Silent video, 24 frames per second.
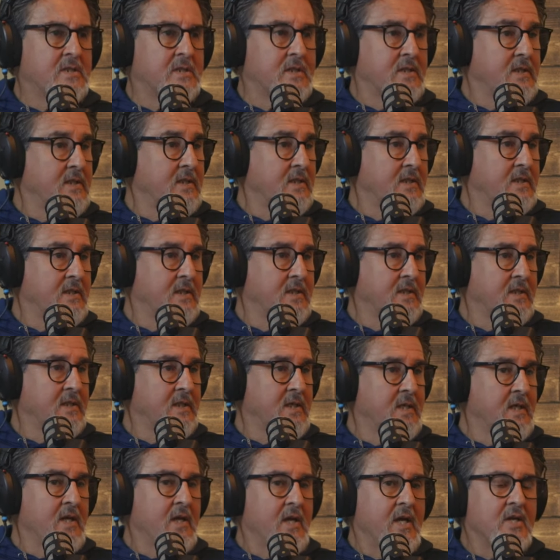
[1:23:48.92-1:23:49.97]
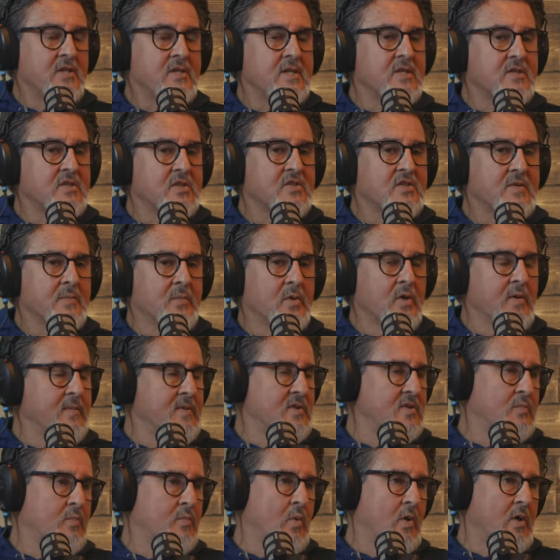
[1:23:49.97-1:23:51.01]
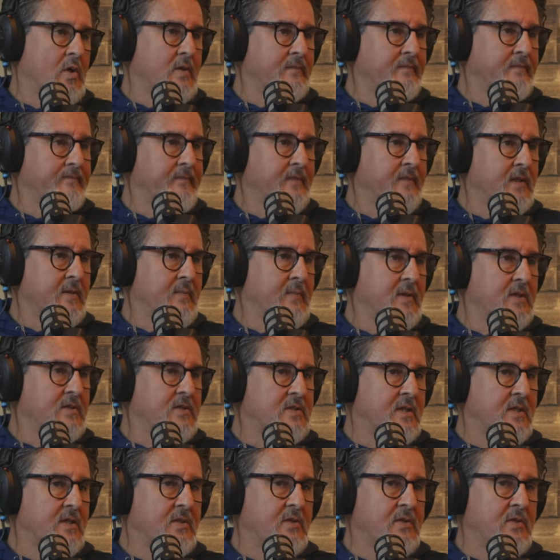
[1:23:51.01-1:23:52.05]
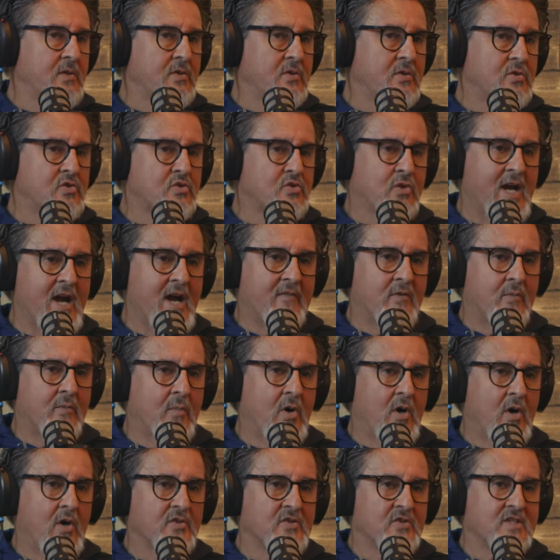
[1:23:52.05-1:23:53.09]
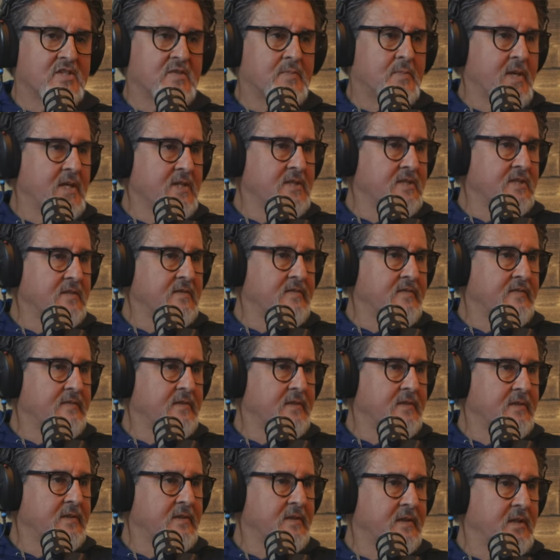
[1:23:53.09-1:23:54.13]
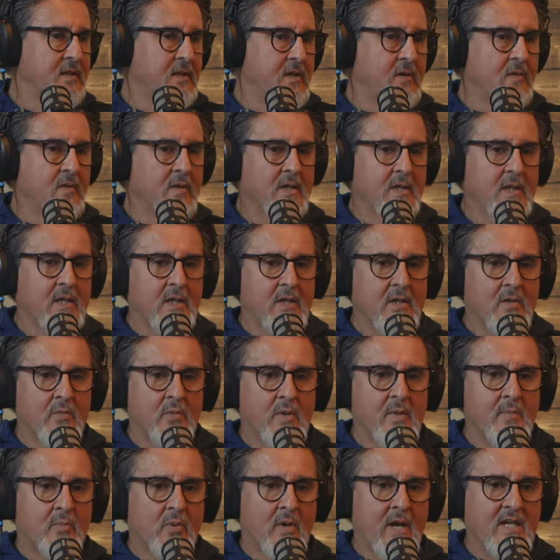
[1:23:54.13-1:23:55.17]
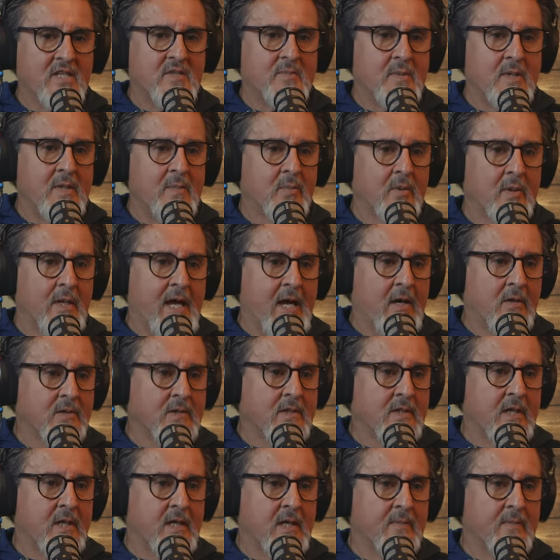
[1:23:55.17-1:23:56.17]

Country. Oh. It's, it's a suburban sport. I mean, it's a the travel ball is expensive. You know, we price people out.